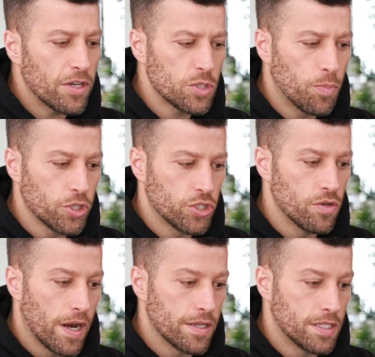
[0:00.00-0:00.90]
to just push the
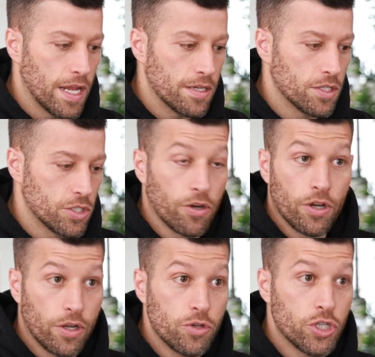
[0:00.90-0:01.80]
United States to start
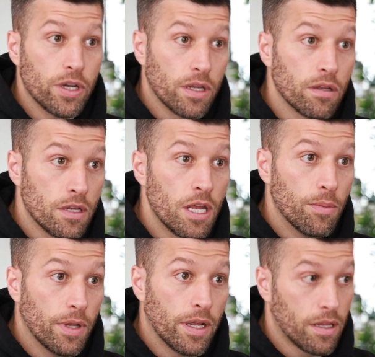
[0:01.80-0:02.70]
negotiating.
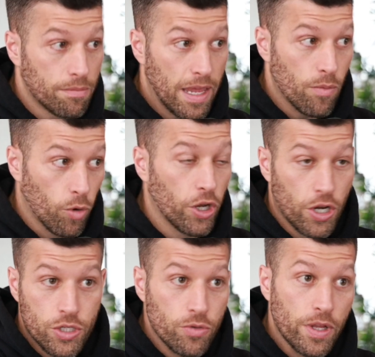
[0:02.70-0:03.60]
Mm-hmm. Be like, hey, we're going
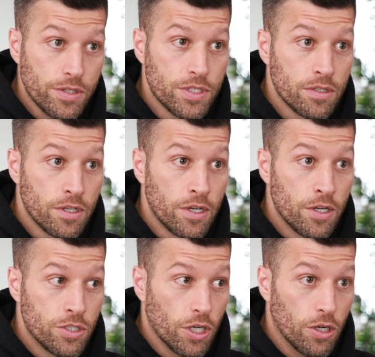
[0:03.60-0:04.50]
to do this.
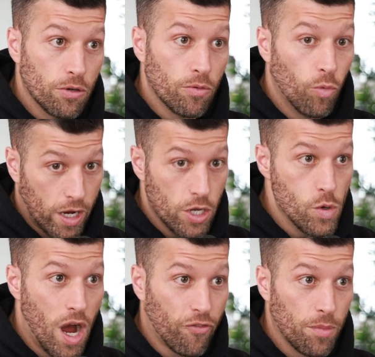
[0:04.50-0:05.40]
So what can
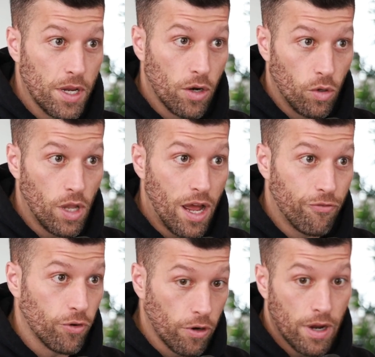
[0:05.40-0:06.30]
you offer me to hold
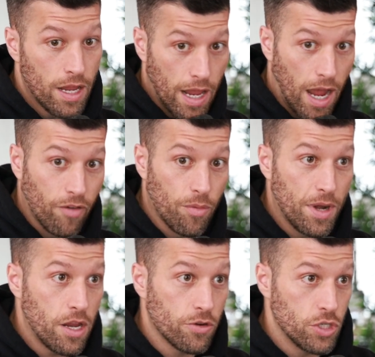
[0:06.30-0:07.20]
off for however
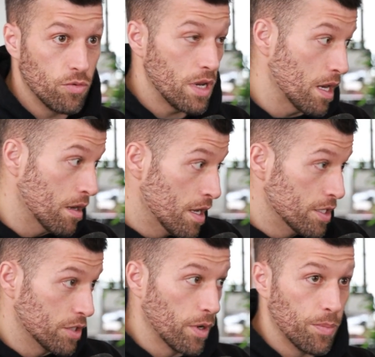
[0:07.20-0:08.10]
many years you need
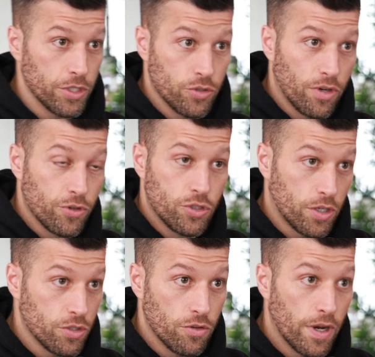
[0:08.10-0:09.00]
to rebuild your
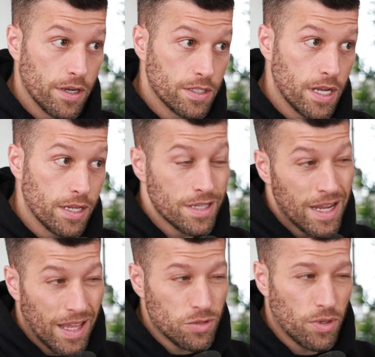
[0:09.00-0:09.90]
infrastructure in the United States?
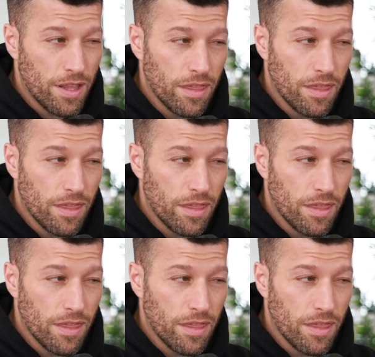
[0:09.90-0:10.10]
That's what I